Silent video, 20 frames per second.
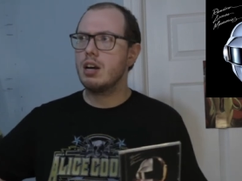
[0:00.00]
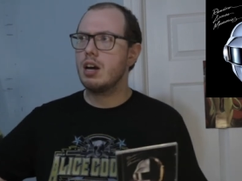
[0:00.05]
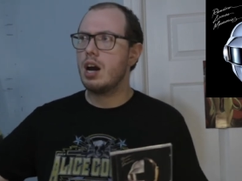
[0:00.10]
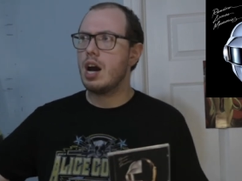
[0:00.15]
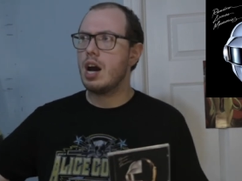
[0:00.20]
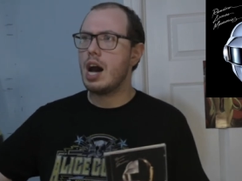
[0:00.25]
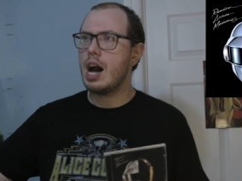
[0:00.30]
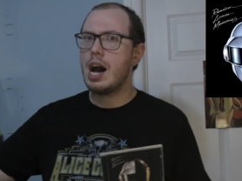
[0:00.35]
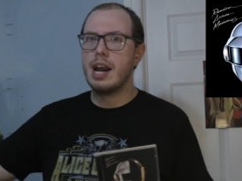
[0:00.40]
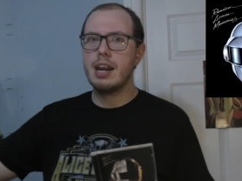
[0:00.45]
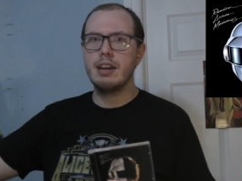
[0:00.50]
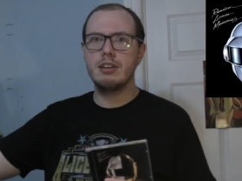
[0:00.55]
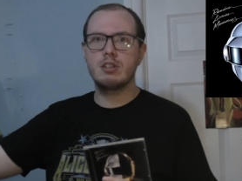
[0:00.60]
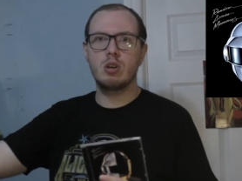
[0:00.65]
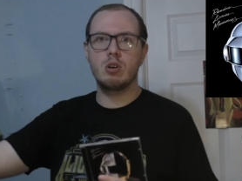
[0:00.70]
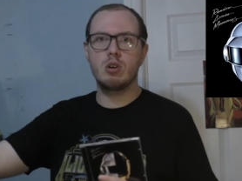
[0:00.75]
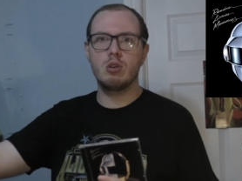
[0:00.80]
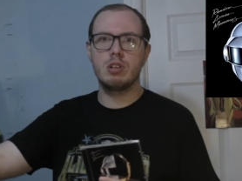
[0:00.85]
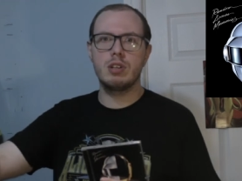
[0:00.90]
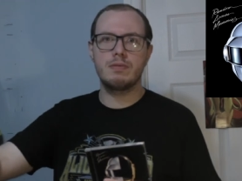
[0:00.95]
I
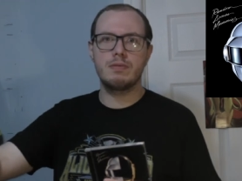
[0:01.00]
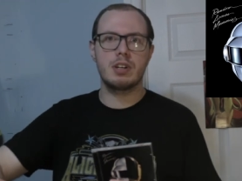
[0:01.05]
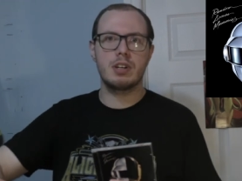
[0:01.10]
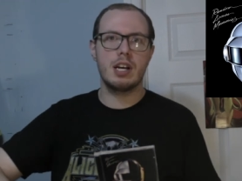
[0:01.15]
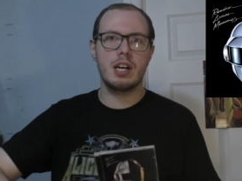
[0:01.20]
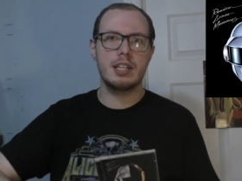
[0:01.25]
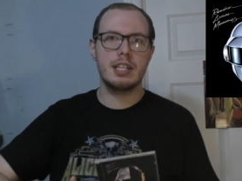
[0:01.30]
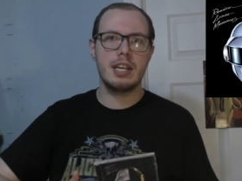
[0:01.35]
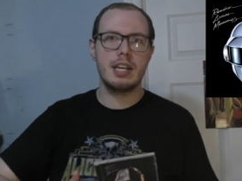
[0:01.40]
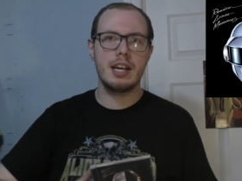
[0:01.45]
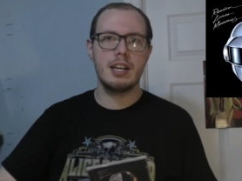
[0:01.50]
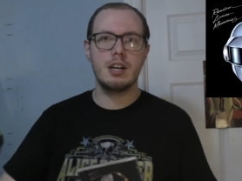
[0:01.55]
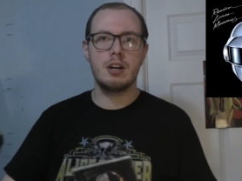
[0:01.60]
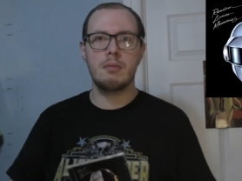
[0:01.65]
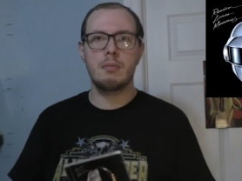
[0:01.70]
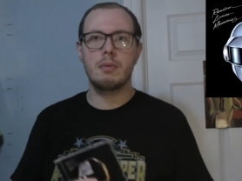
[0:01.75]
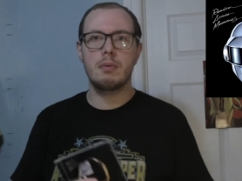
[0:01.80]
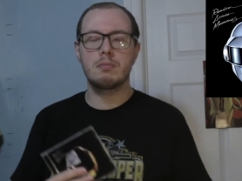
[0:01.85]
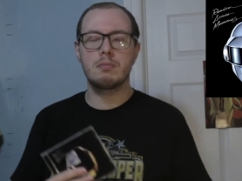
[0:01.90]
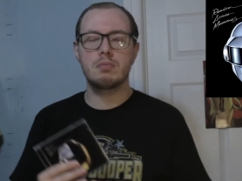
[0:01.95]
totally forgot that
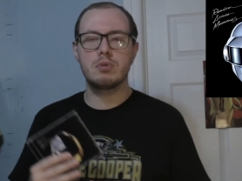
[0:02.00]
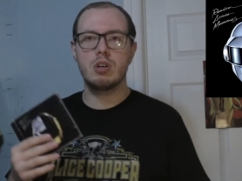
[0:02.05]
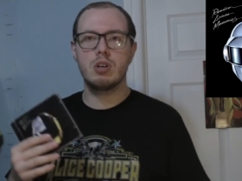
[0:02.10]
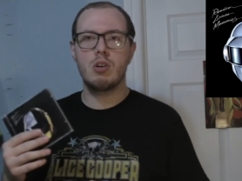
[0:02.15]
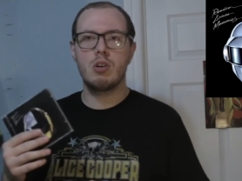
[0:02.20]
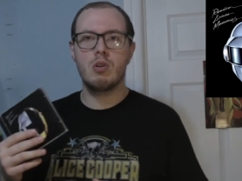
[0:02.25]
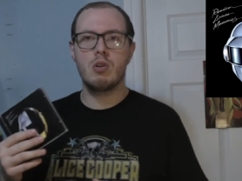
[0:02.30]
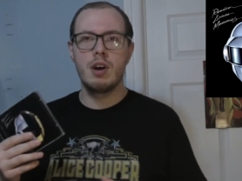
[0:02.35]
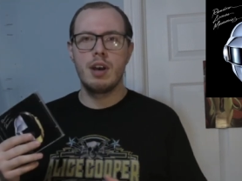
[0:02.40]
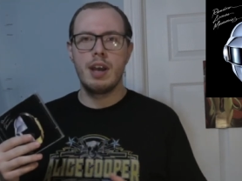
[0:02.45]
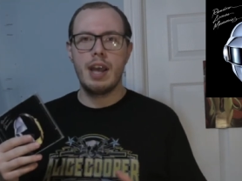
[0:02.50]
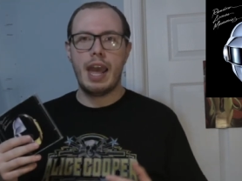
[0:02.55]
album. So,